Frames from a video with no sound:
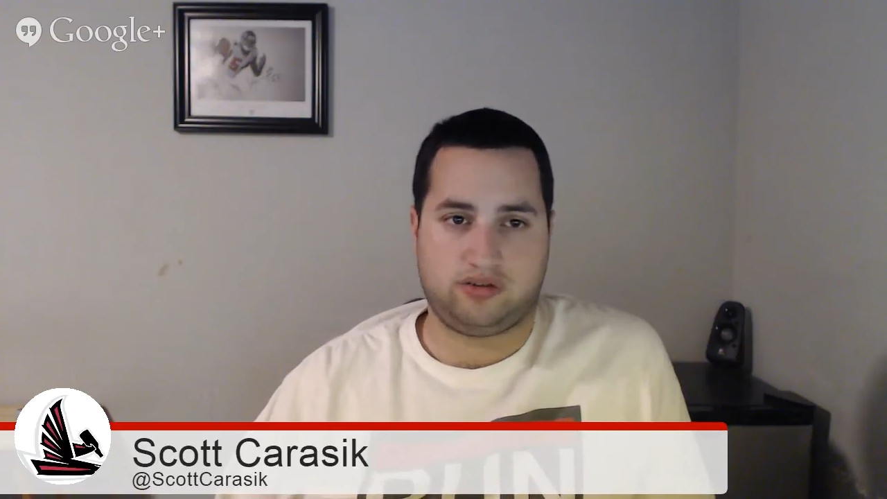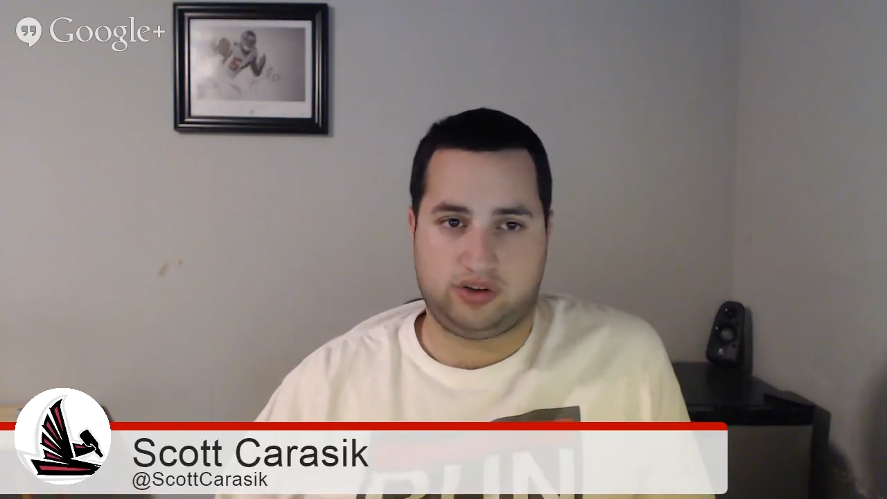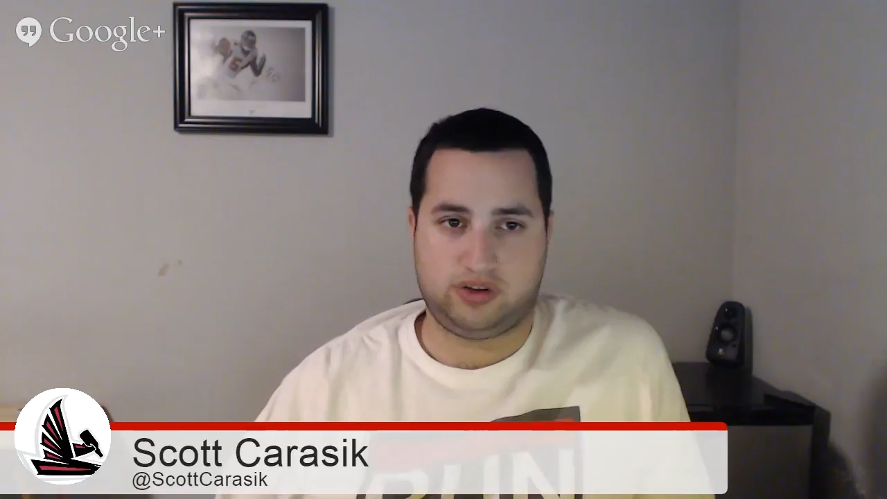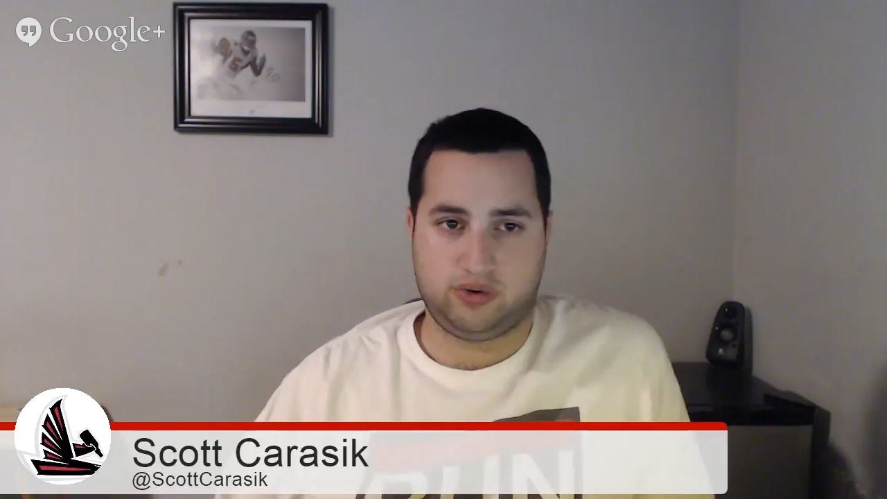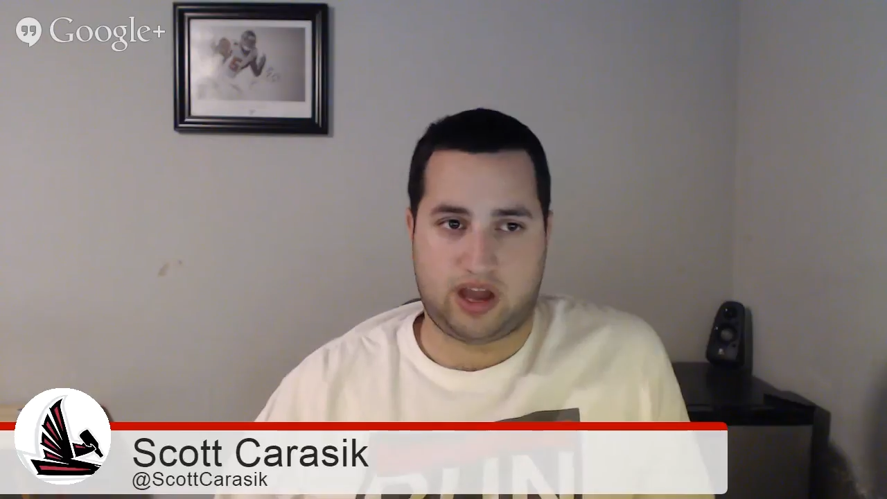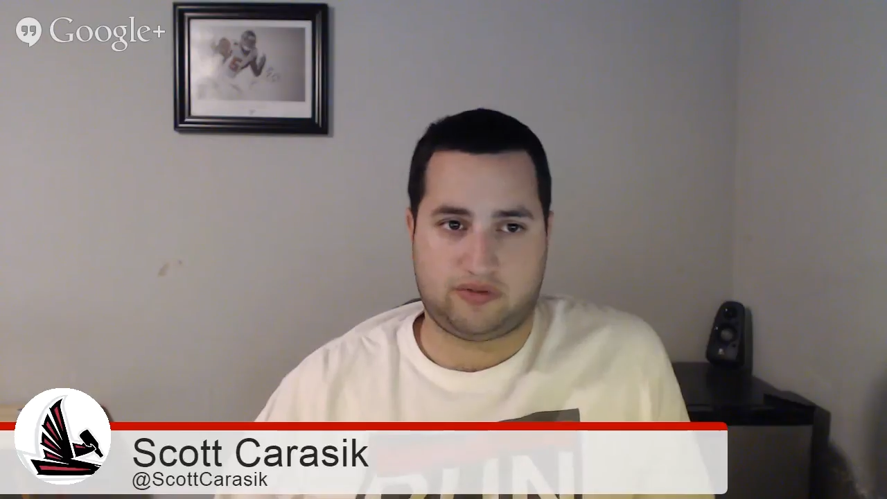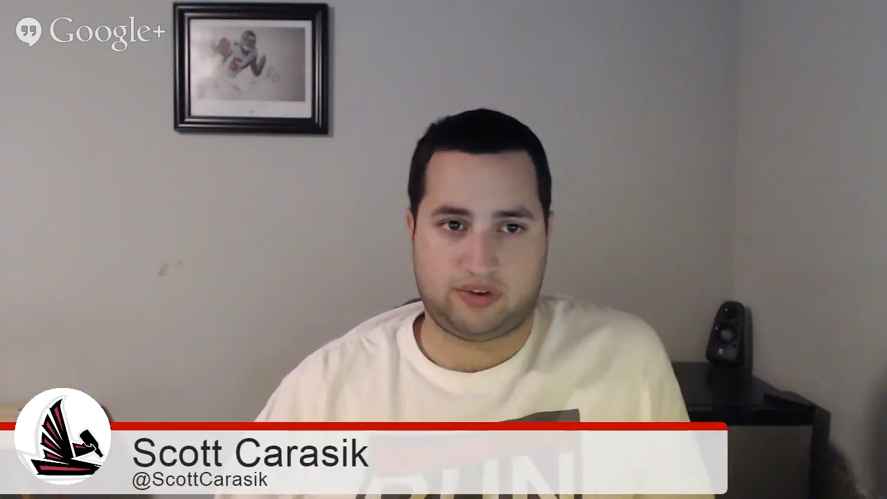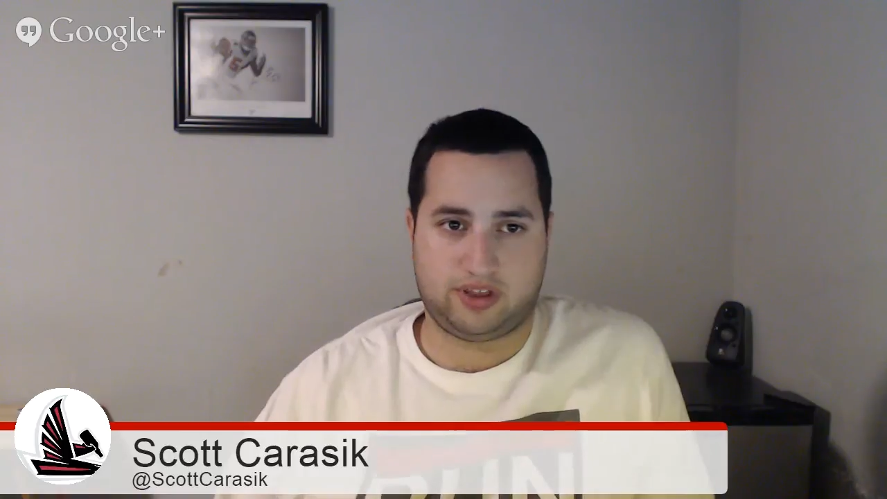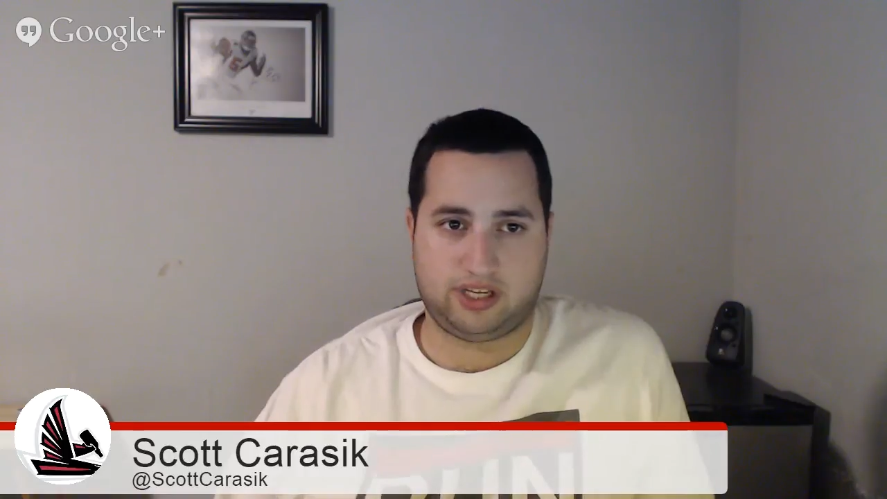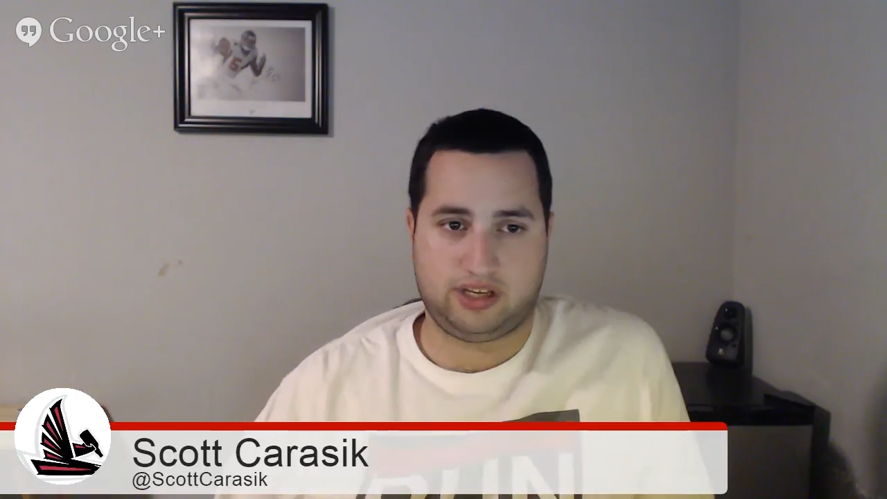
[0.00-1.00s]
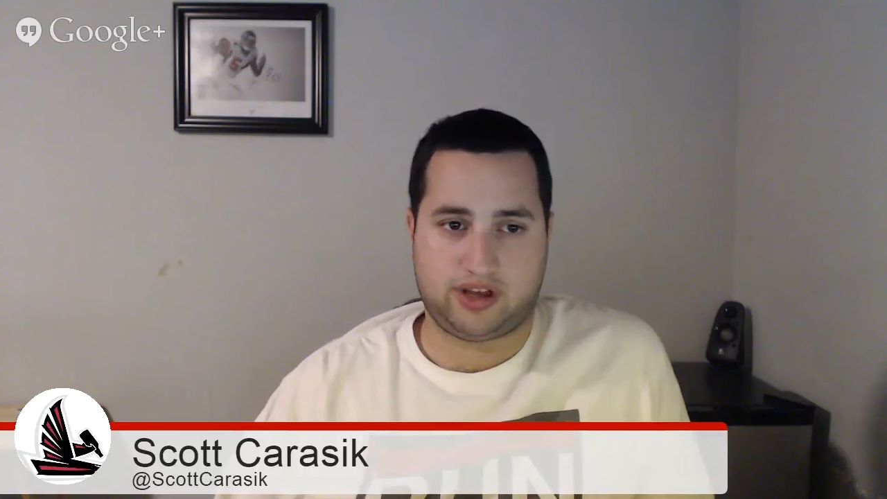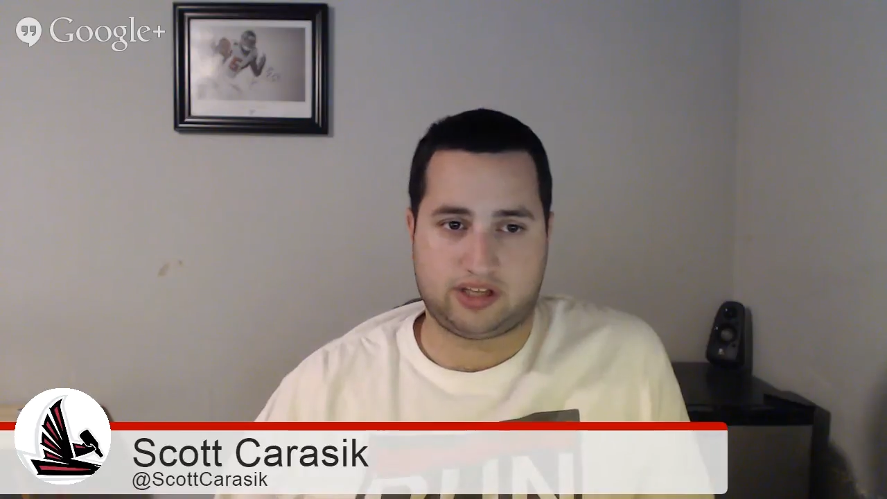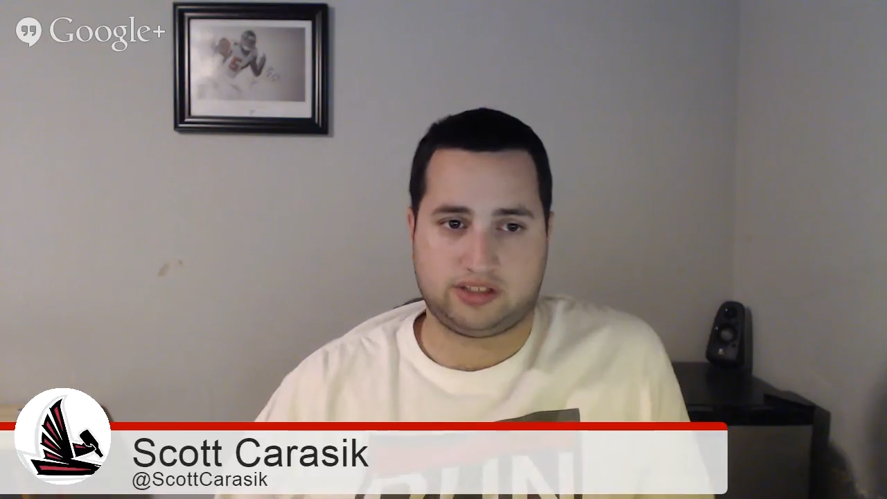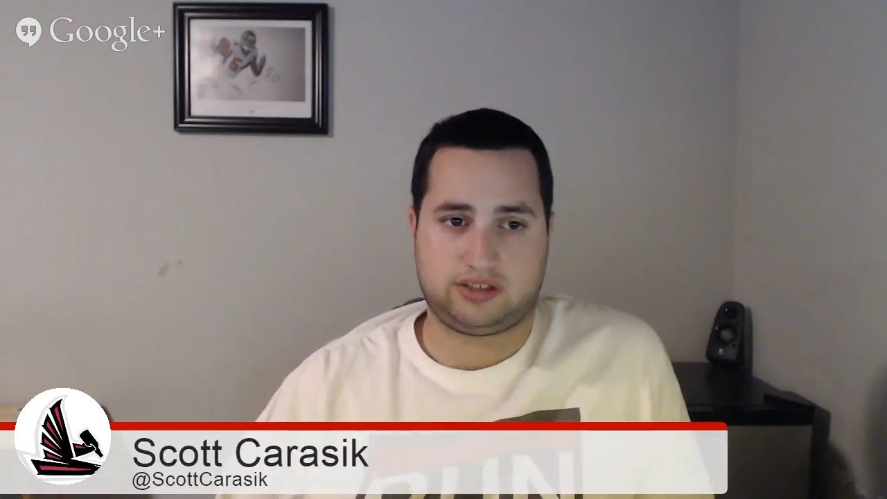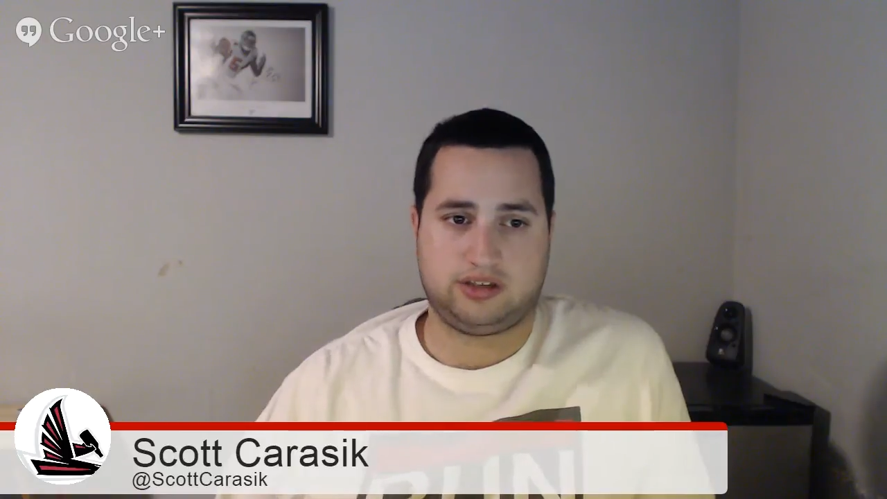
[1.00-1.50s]
and do that for the
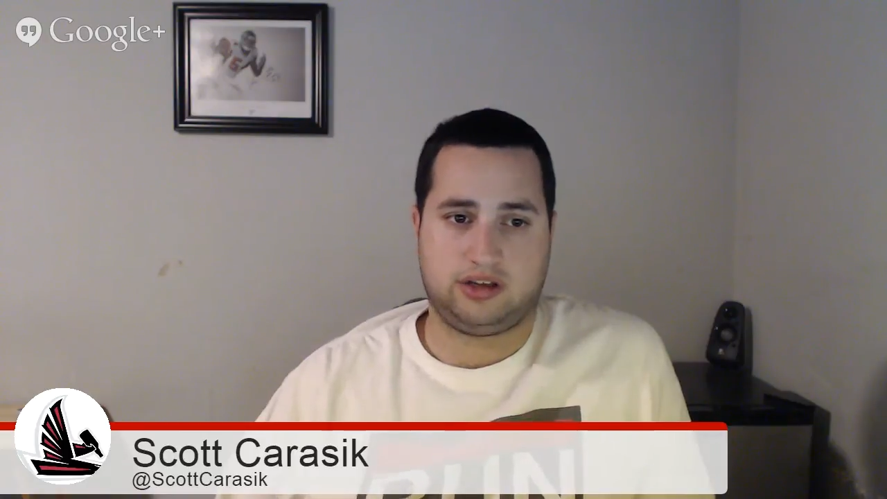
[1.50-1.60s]
defense.